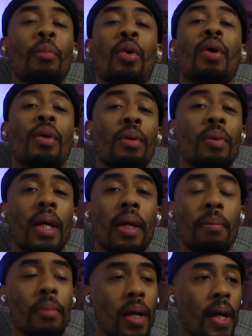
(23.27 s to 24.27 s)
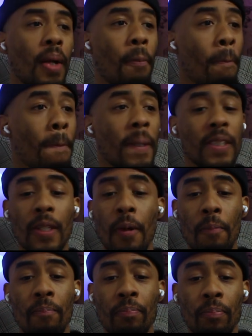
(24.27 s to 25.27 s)
More on the way, all right?
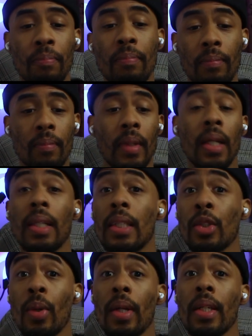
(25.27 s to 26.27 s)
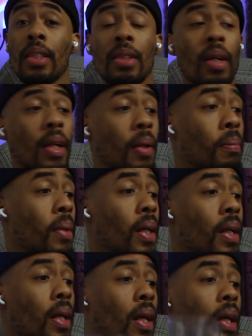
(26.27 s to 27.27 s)
So, let's go ahead and get started.
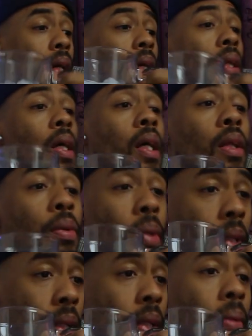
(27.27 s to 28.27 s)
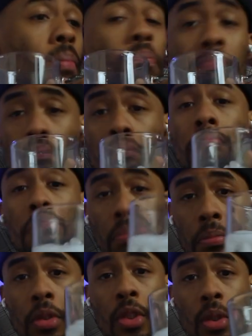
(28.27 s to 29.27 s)
And three,
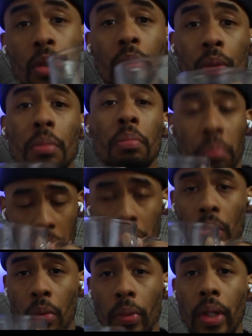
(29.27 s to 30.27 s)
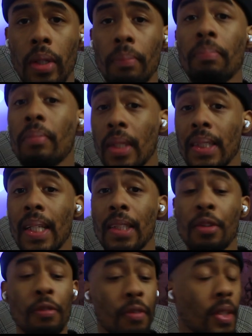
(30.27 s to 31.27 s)
two, one. Let's have
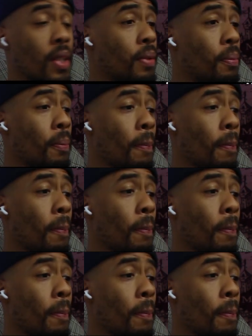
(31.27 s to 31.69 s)
some fun.